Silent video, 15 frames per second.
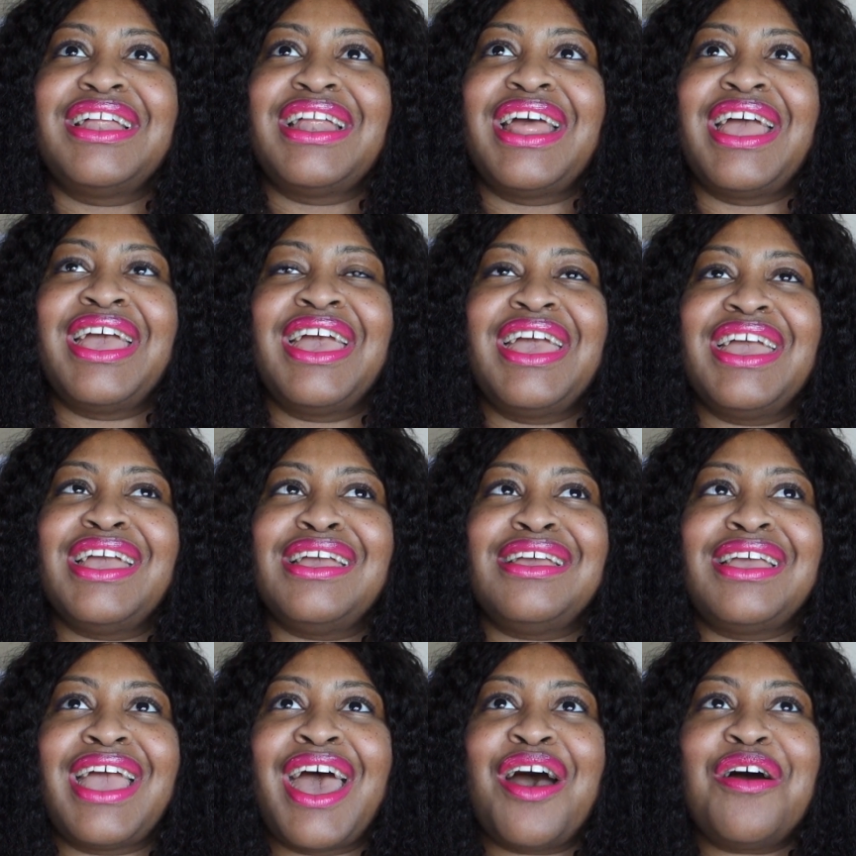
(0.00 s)

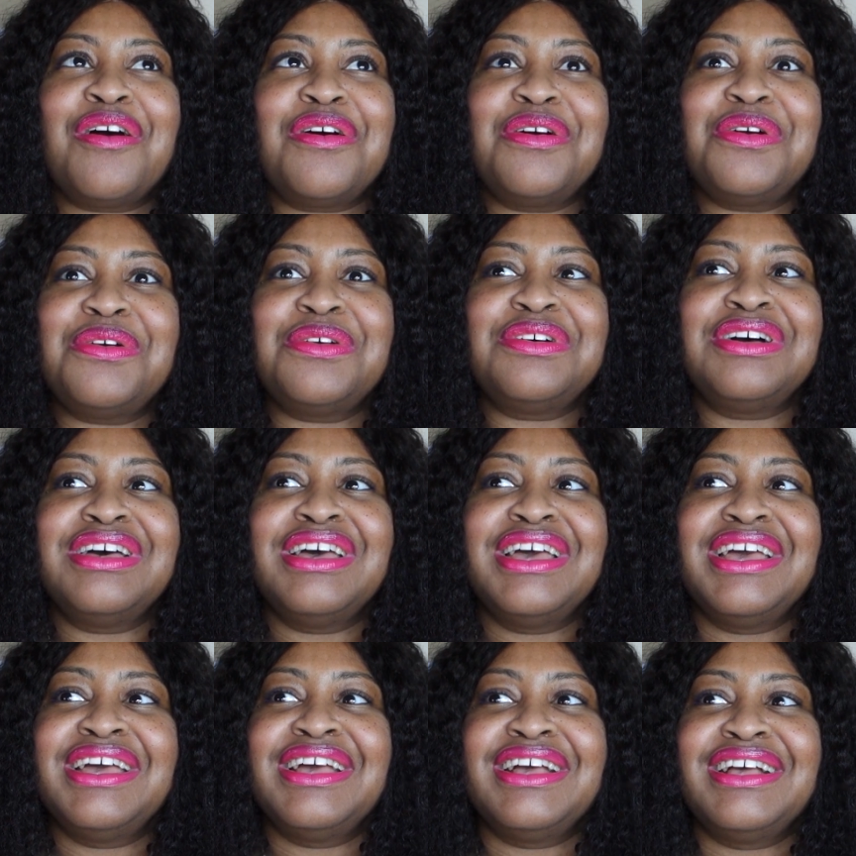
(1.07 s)
hey, how
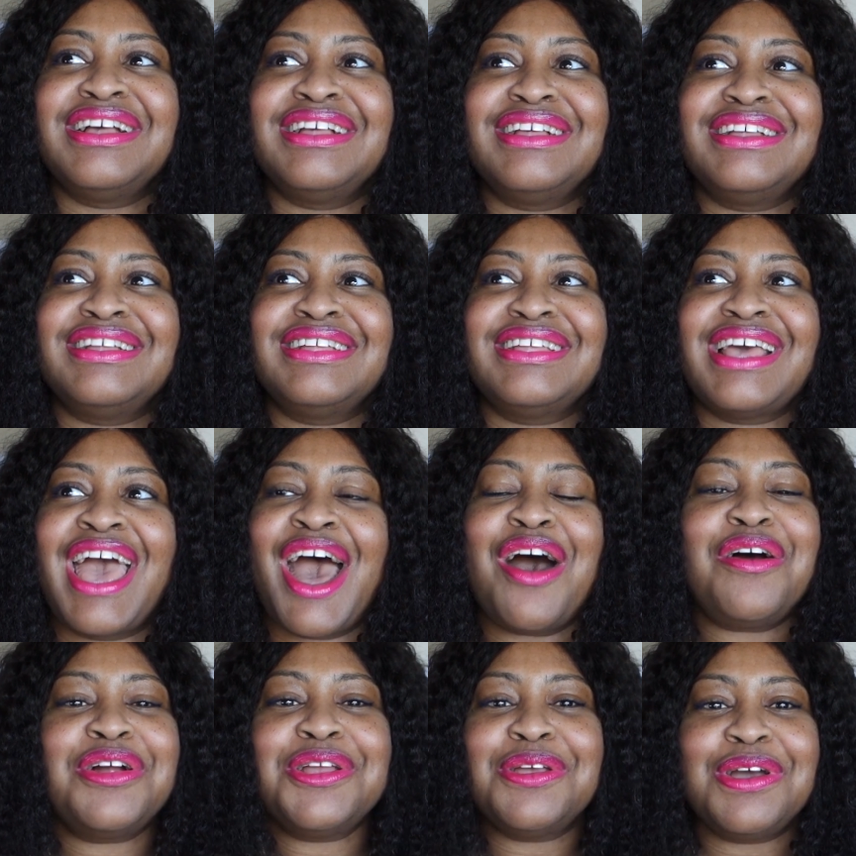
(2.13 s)

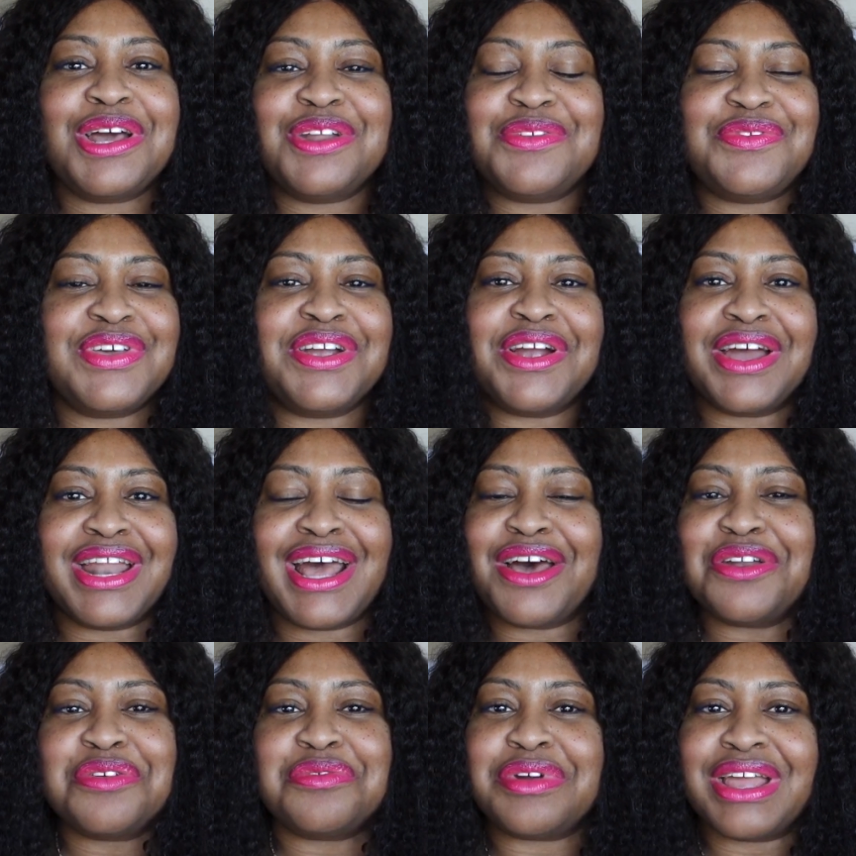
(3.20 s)
are you going to figure out
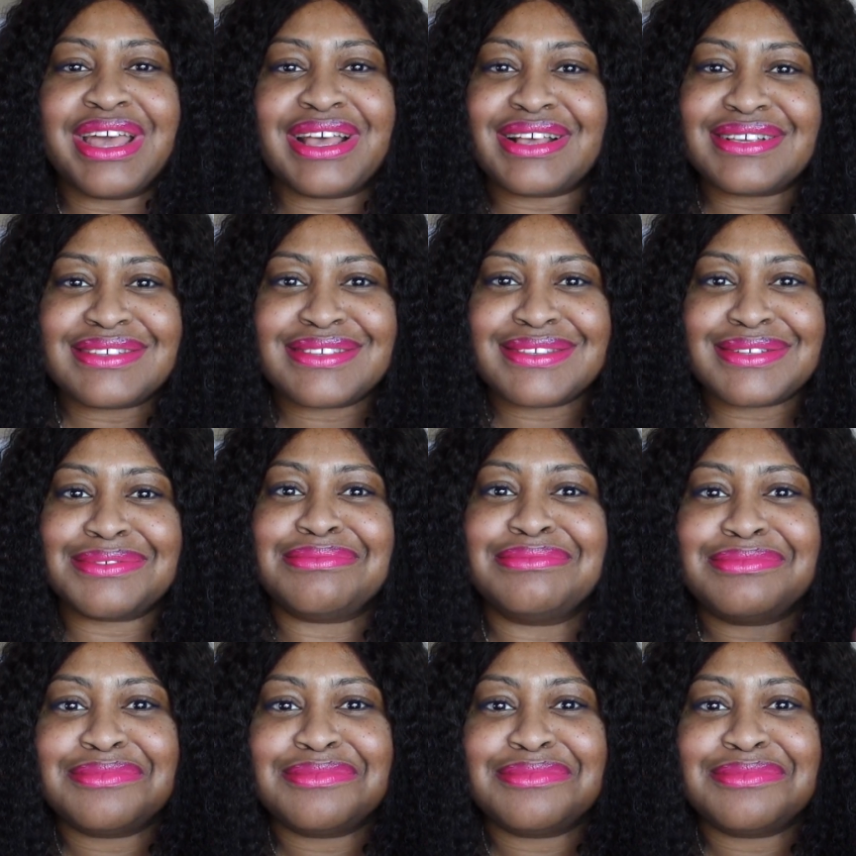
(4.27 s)
how to rest?